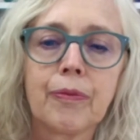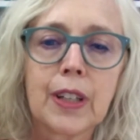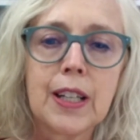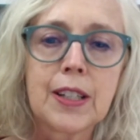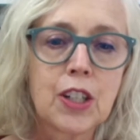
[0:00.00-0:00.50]

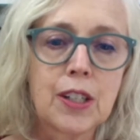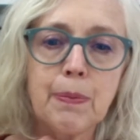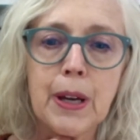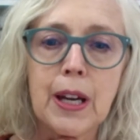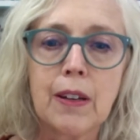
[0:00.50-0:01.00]
it's just
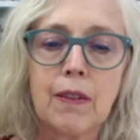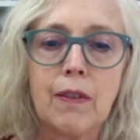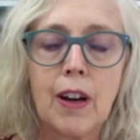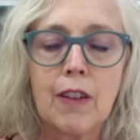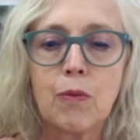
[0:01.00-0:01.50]
been,
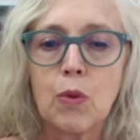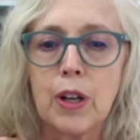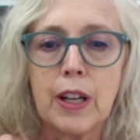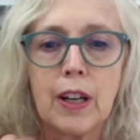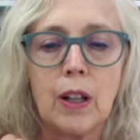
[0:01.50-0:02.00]
I've worn
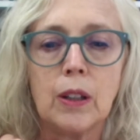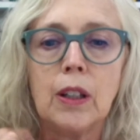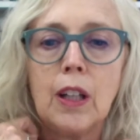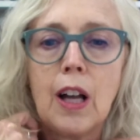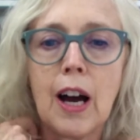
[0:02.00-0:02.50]
it a
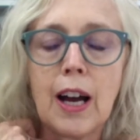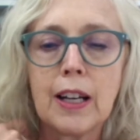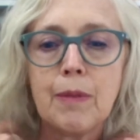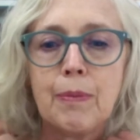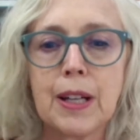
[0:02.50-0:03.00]
lot.
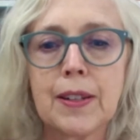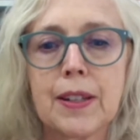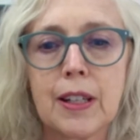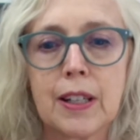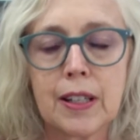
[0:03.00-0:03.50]
It makes
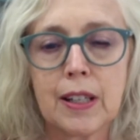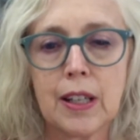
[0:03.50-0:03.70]
it